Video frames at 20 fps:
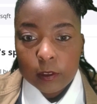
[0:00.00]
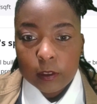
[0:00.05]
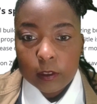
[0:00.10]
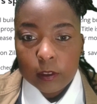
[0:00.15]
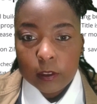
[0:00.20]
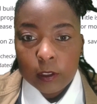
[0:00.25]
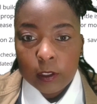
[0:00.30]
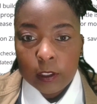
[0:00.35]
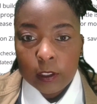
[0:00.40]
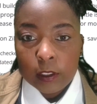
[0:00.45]

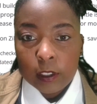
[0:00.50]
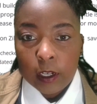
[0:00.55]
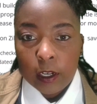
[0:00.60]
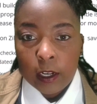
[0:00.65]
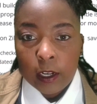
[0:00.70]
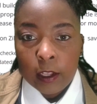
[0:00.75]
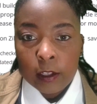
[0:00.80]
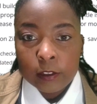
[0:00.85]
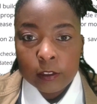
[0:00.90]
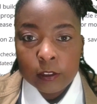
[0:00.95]
So let's check it
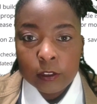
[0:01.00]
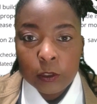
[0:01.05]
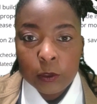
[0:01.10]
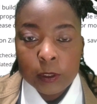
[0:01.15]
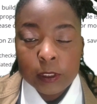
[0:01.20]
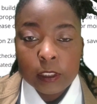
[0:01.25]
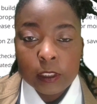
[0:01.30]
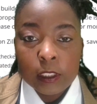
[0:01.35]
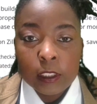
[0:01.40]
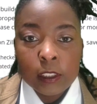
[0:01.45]
out. So it
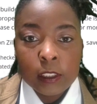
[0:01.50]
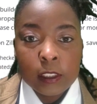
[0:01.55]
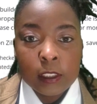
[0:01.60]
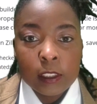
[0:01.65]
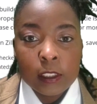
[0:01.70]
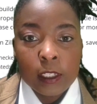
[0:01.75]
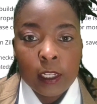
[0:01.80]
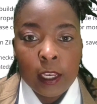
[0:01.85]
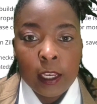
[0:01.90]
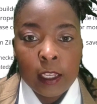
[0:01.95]
says
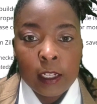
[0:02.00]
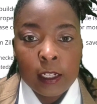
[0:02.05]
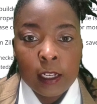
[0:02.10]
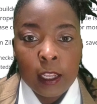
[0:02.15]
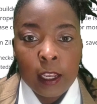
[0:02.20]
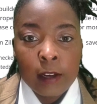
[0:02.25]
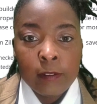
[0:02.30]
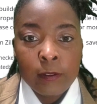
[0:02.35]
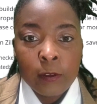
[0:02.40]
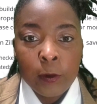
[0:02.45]
land
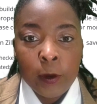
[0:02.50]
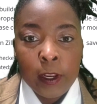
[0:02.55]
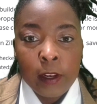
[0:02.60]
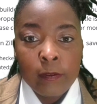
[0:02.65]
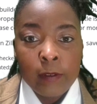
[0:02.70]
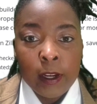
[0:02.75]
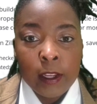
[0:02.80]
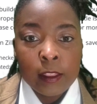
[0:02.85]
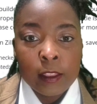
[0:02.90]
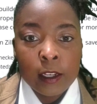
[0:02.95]
lot for
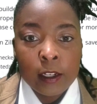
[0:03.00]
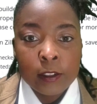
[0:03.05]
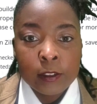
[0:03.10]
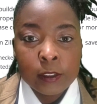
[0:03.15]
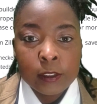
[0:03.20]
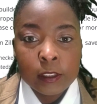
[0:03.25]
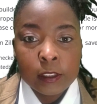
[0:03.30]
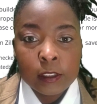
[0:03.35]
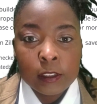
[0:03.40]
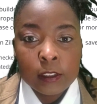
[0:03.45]

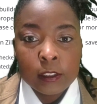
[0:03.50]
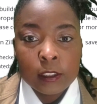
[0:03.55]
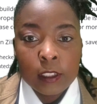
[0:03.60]
85,000,